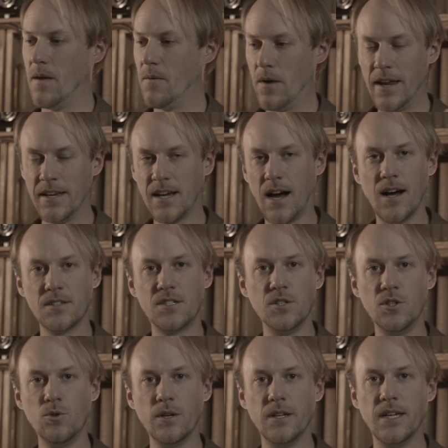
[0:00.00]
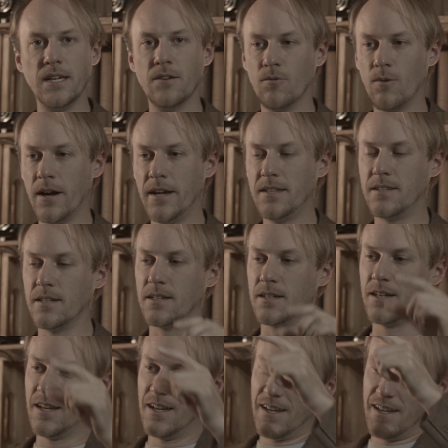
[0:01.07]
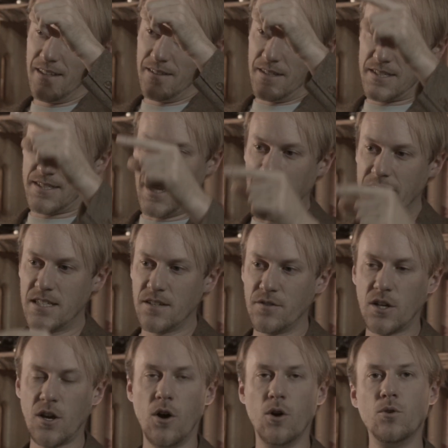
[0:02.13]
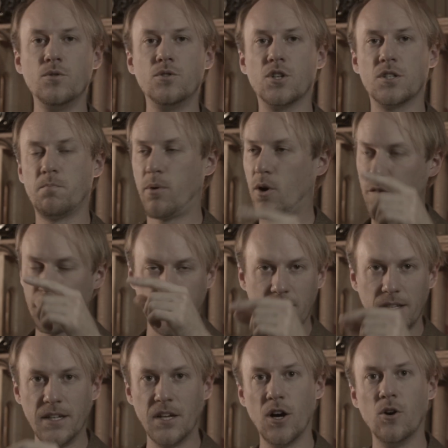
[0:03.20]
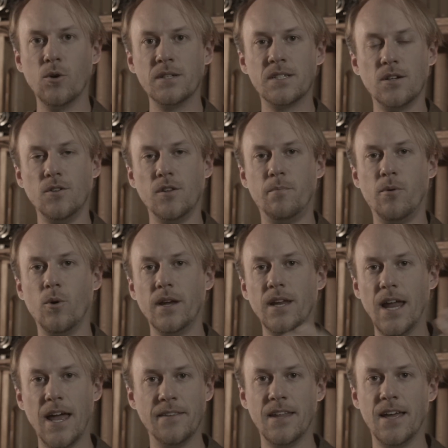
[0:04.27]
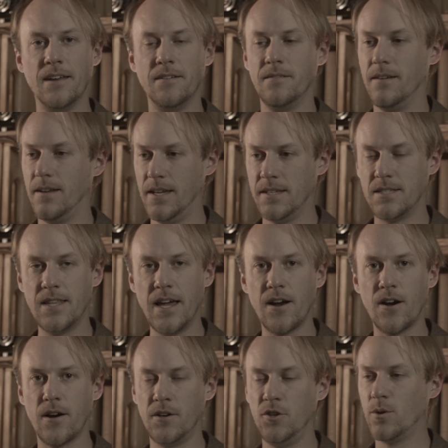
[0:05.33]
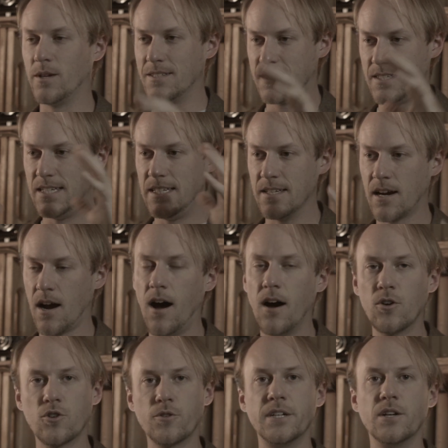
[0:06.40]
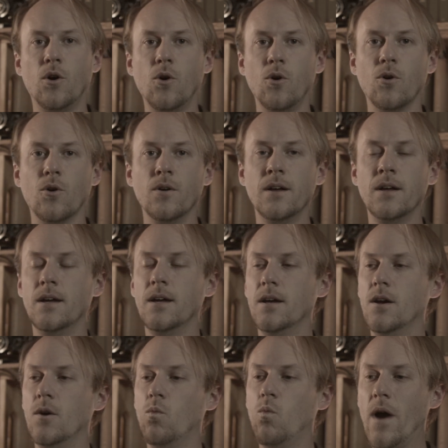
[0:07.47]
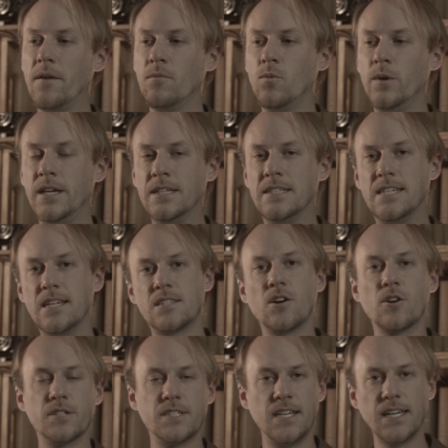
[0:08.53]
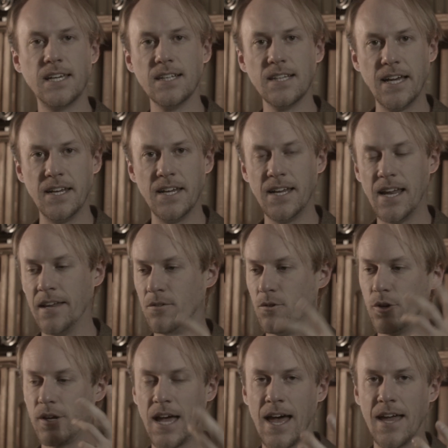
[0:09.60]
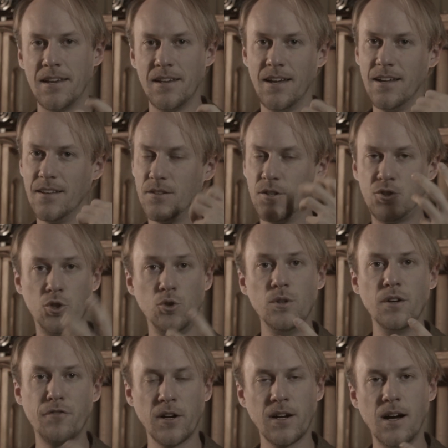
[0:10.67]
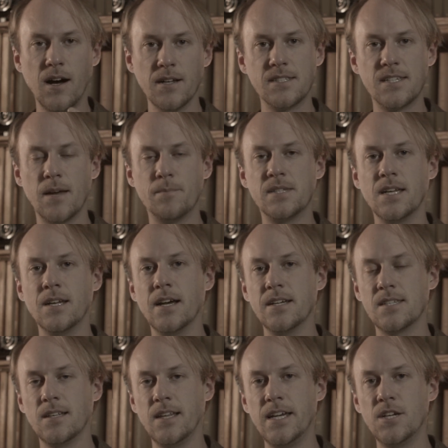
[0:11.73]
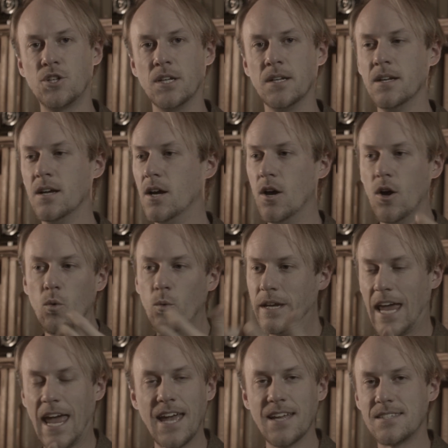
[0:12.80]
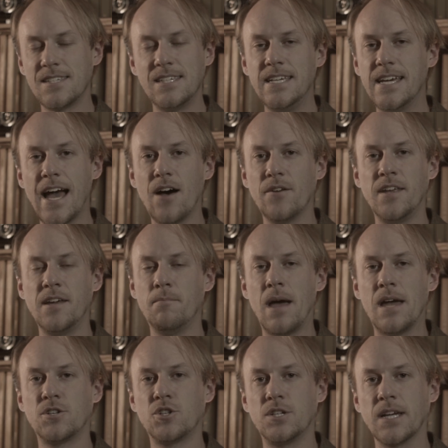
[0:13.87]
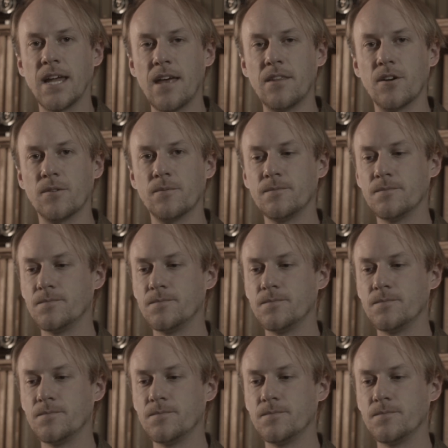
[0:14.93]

in continuity, right? The sides of the cone just perfectly go until the point, and then it's there, and you can see the concrete whole. When we disarticulate it and look at the two different concepts in isolation, we can't see how they mesh together.